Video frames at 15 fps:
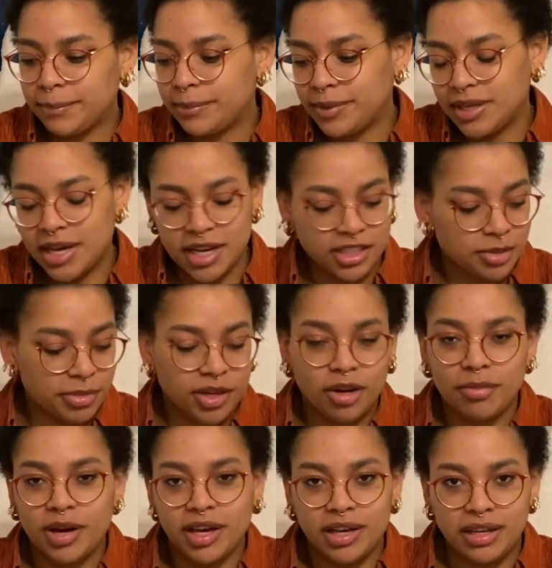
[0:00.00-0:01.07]
Yeah, it's been on
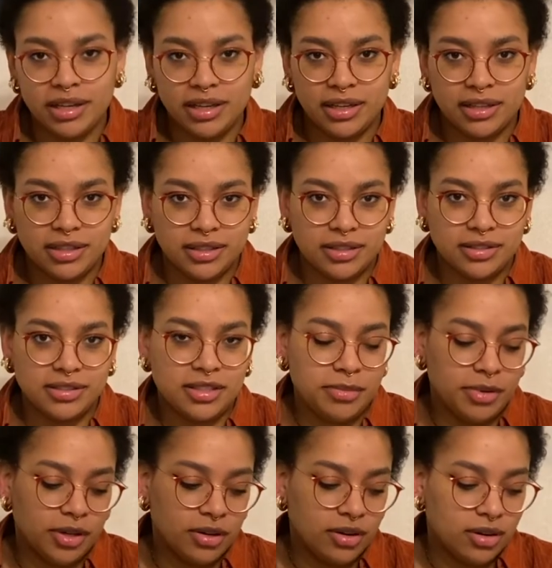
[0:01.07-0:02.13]
my
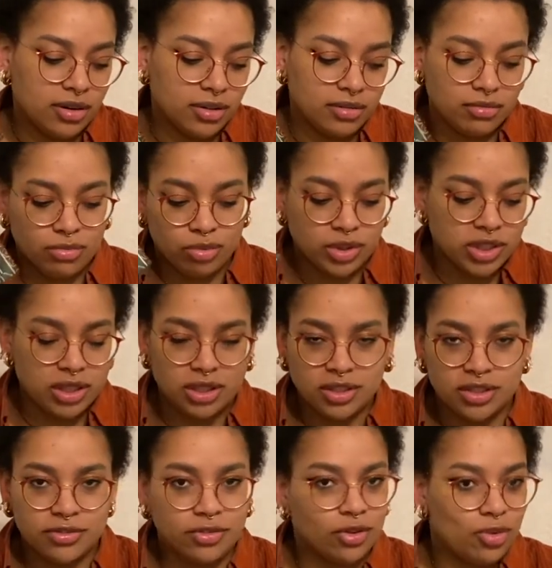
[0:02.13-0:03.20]
TBR wish list
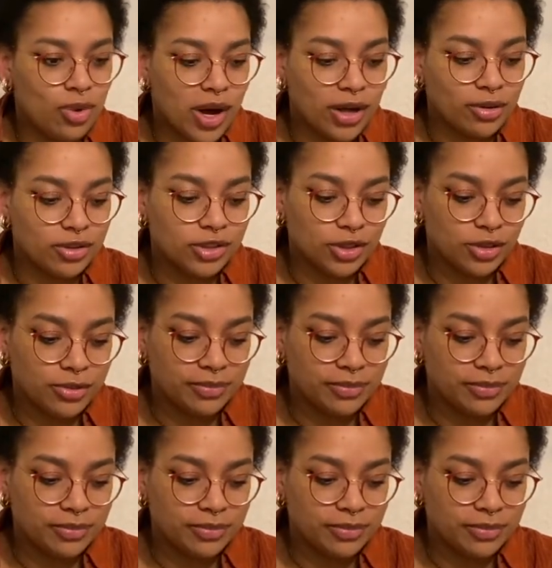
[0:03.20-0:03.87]
for a while, so.